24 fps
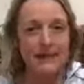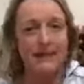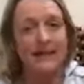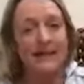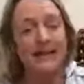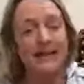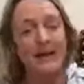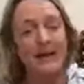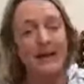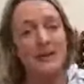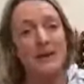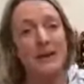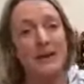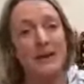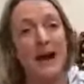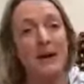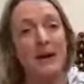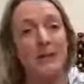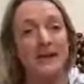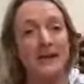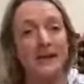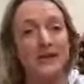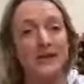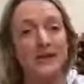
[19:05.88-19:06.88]
Now we're
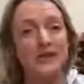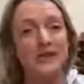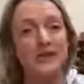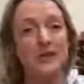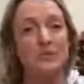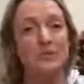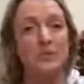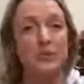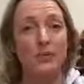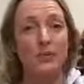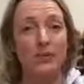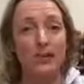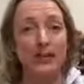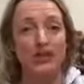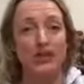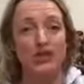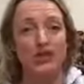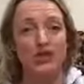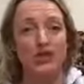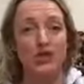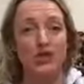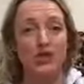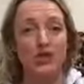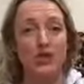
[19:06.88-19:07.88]
coming into
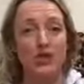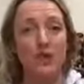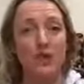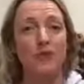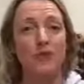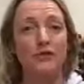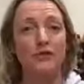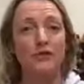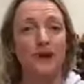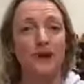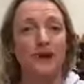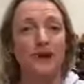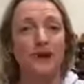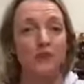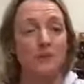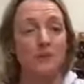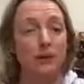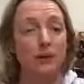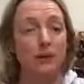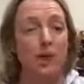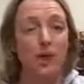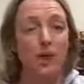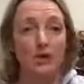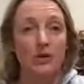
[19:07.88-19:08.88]
bridge over a
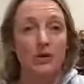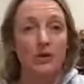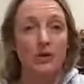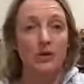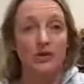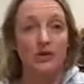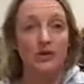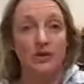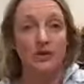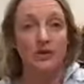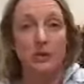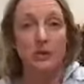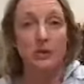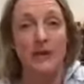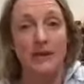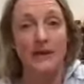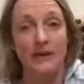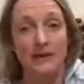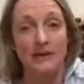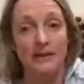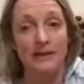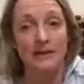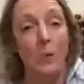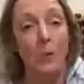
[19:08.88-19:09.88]
block with
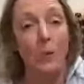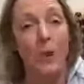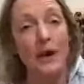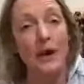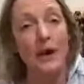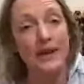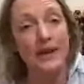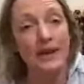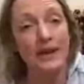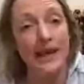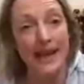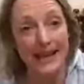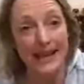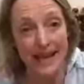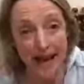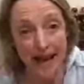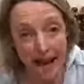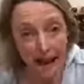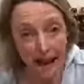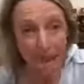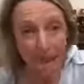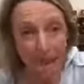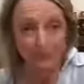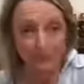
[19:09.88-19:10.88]
one leg
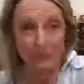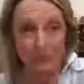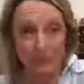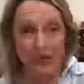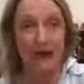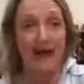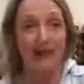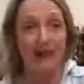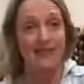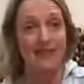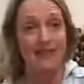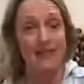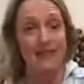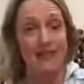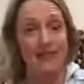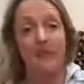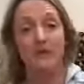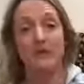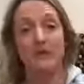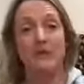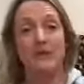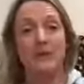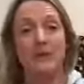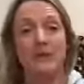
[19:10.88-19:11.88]
up, and then we're
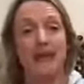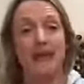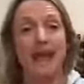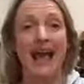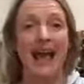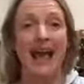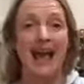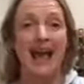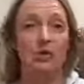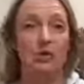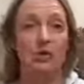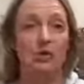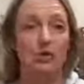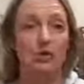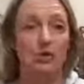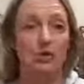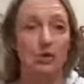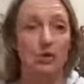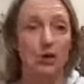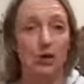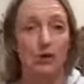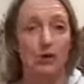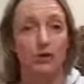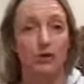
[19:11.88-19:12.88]
bringing ankle
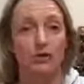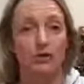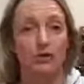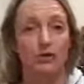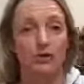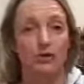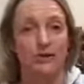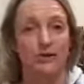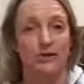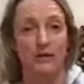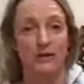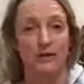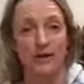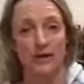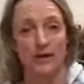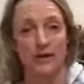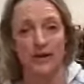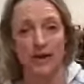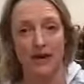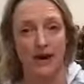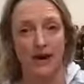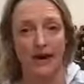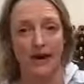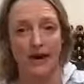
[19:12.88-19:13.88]
over the
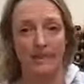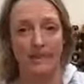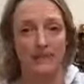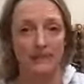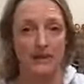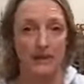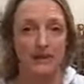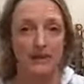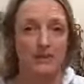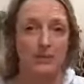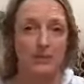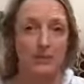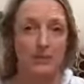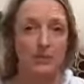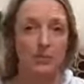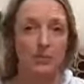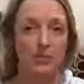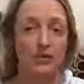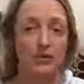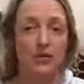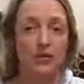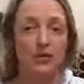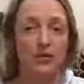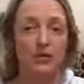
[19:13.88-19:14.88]
thigh. So
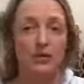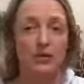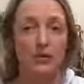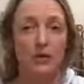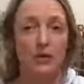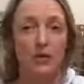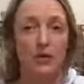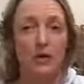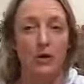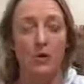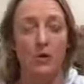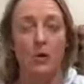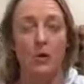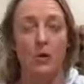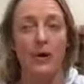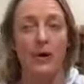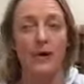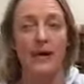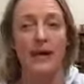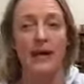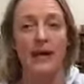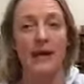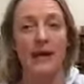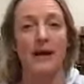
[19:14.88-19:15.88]
bridge over the block, one
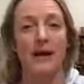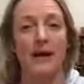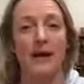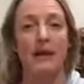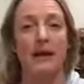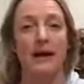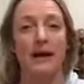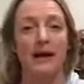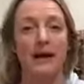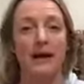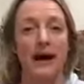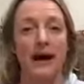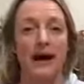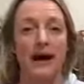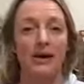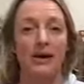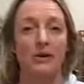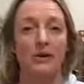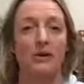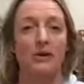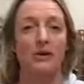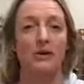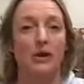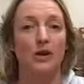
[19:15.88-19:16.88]
leg up and
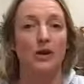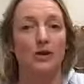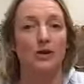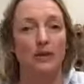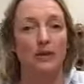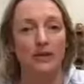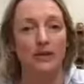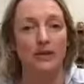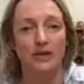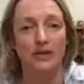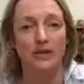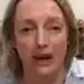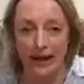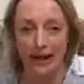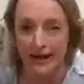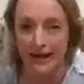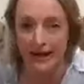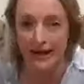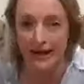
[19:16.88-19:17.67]
ankle over thigh.